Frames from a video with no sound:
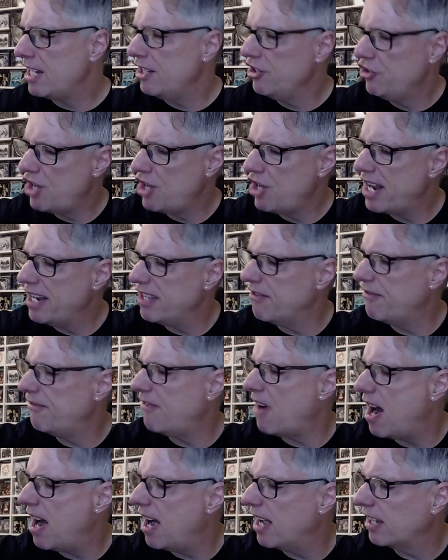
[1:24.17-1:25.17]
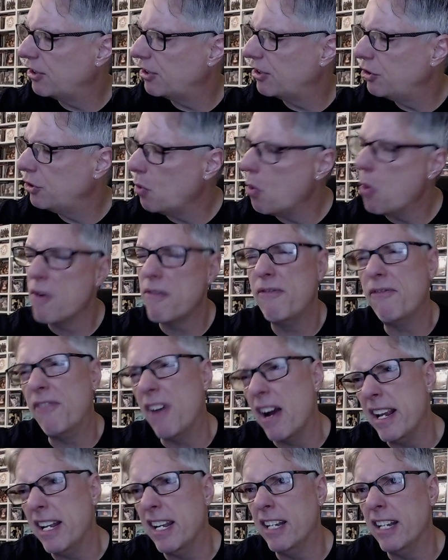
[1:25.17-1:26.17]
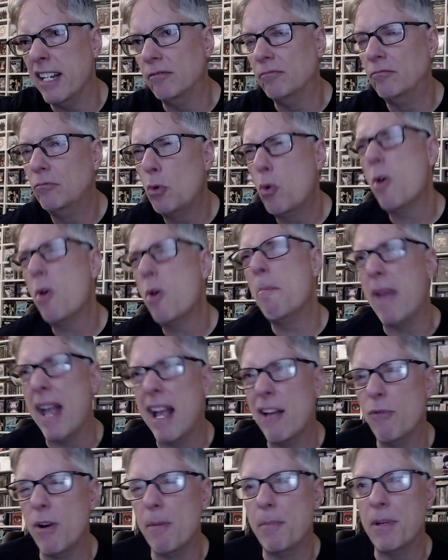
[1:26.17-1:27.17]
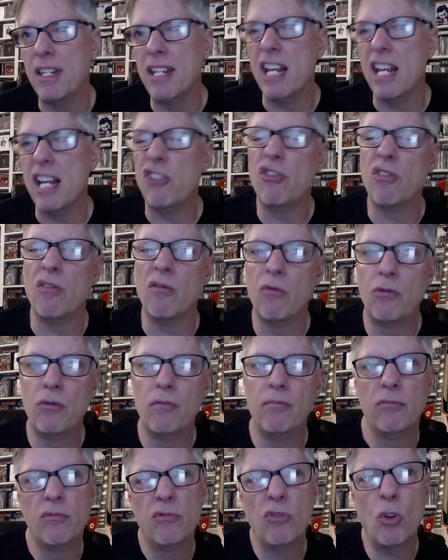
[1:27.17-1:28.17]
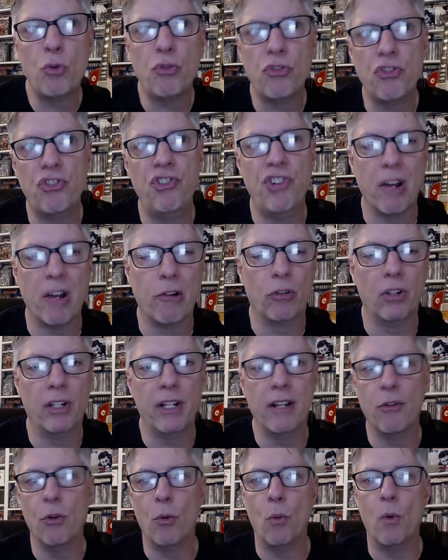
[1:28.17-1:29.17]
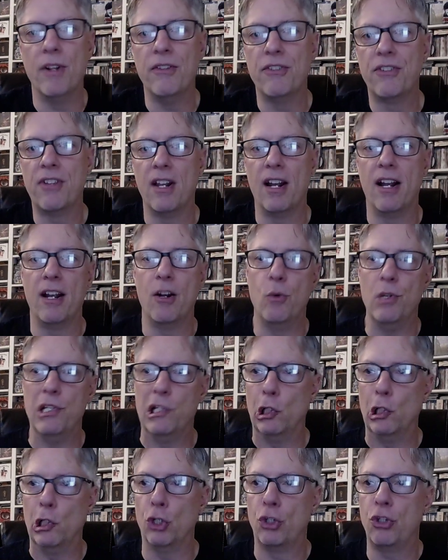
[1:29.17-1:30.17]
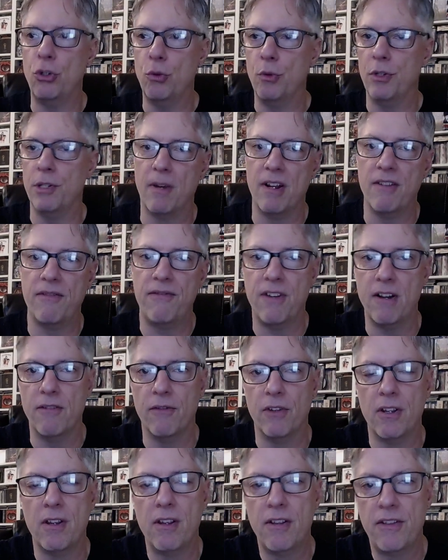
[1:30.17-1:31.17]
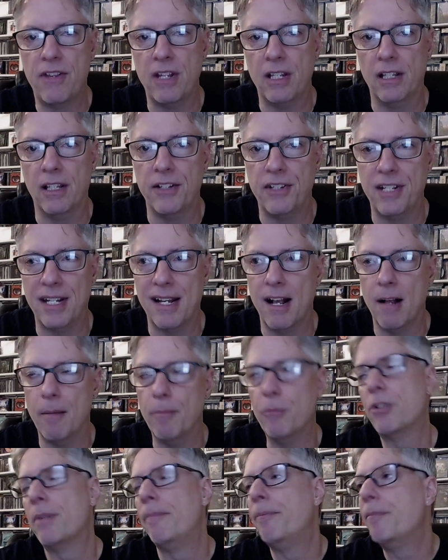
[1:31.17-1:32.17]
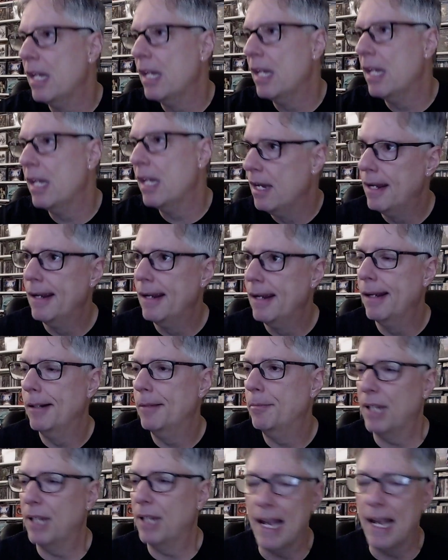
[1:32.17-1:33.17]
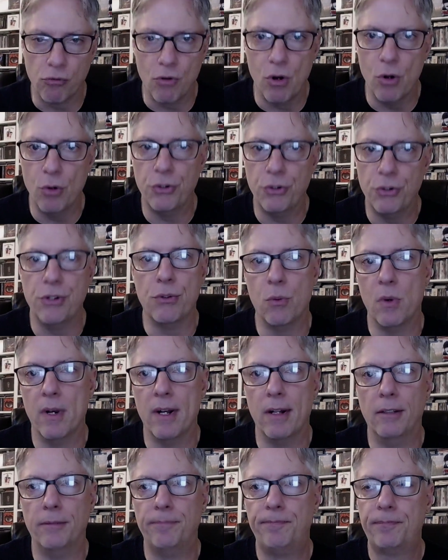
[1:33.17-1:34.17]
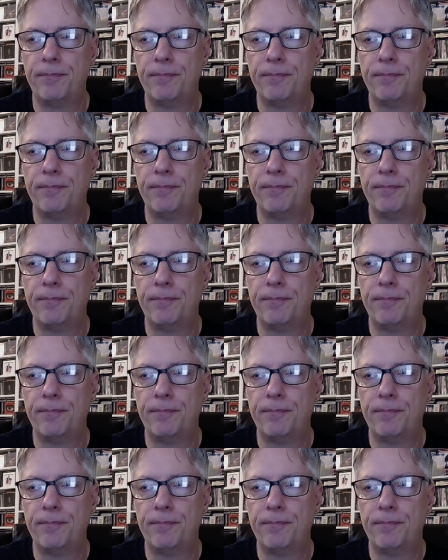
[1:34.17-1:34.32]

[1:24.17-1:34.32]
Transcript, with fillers: Johnny the Fox or Fighting or Bad Reputation. Those generally are the ones that I always look to as my favorite Thin Lizzy albums. Black Rose as well.